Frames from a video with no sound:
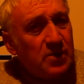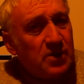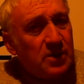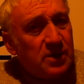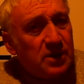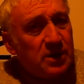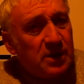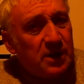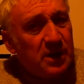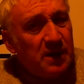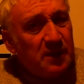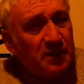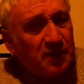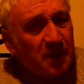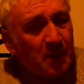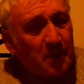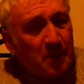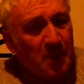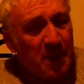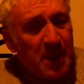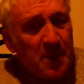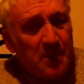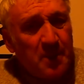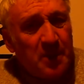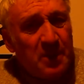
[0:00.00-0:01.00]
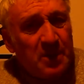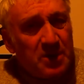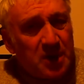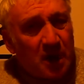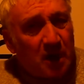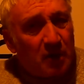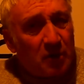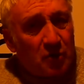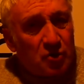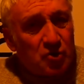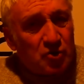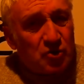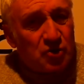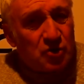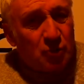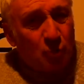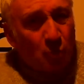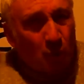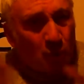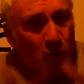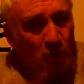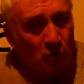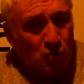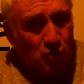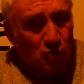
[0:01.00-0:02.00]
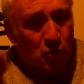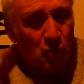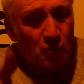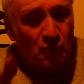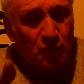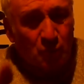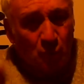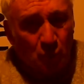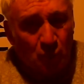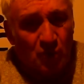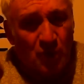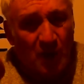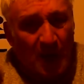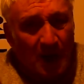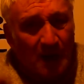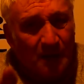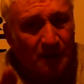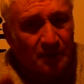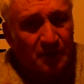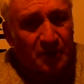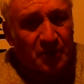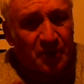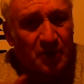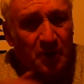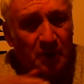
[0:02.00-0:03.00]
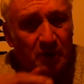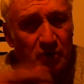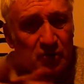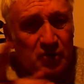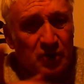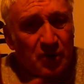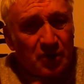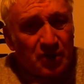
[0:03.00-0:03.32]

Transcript: give the people dollars. The workers won't have the dollars.